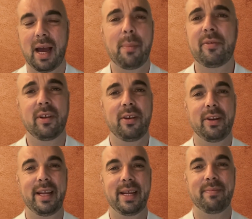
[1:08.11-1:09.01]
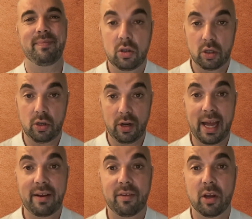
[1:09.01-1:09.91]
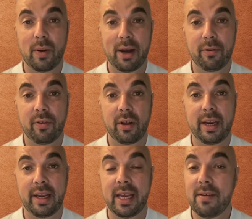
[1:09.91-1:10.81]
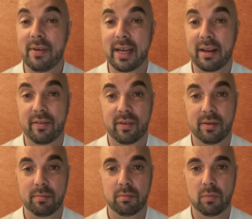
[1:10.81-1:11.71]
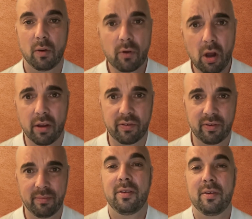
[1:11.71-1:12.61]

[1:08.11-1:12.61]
Absolutely. Do you like to go out in the evenings? Of course.